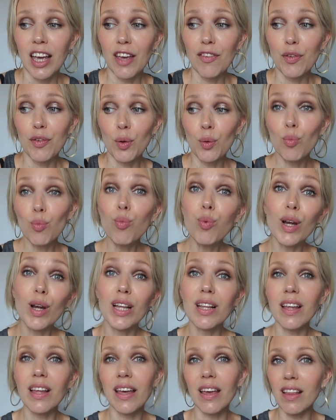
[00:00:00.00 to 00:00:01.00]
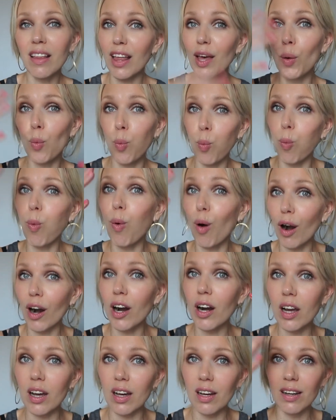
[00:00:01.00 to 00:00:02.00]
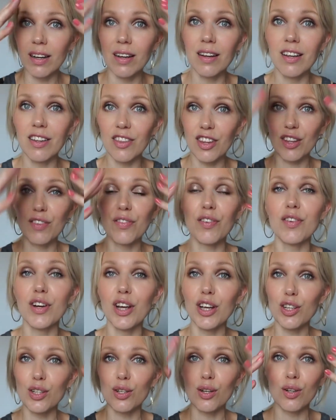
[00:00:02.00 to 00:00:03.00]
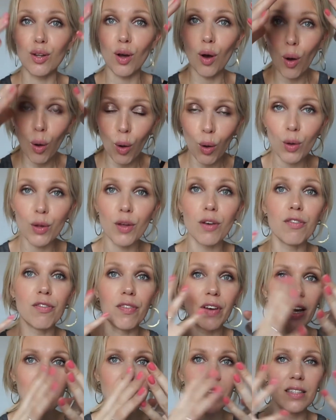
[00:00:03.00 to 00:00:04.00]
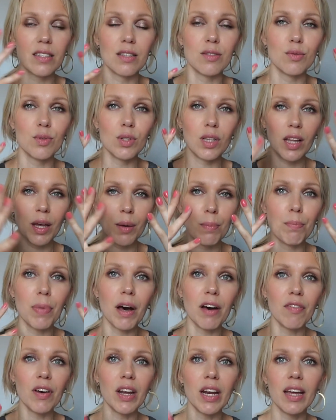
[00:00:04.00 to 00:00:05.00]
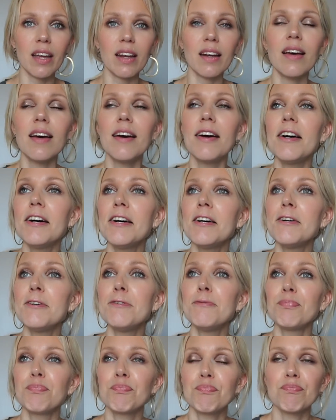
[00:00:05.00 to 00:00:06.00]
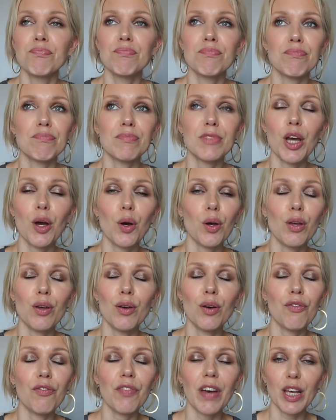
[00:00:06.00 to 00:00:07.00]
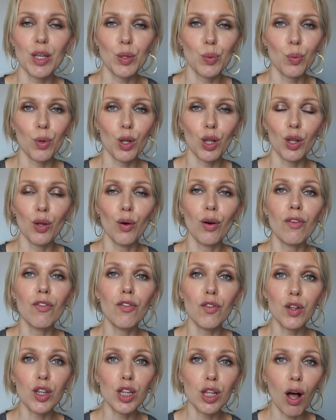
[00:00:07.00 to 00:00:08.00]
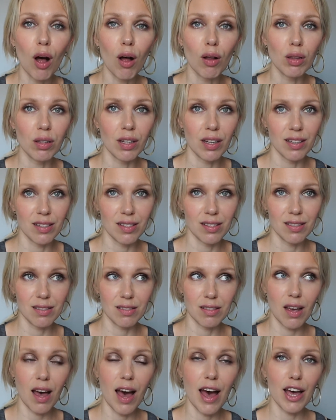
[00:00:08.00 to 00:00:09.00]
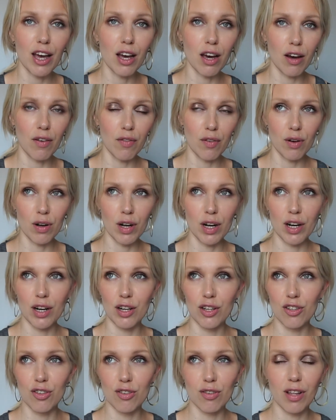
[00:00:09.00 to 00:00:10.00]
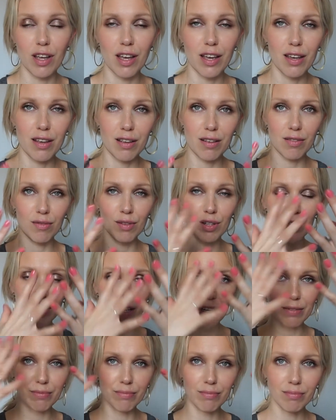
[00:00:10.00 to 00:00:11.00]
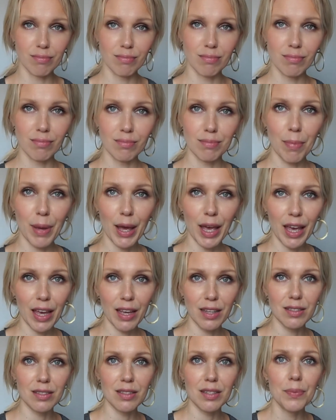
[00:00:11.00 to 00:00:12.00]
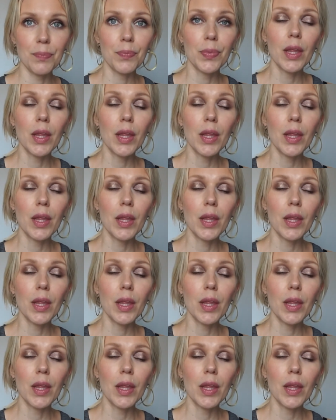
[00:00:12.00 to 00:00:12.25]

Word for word: if you really like work this foundation on the whole of your face and really like buff it in, your face will look flawless, high coverage, like really paint.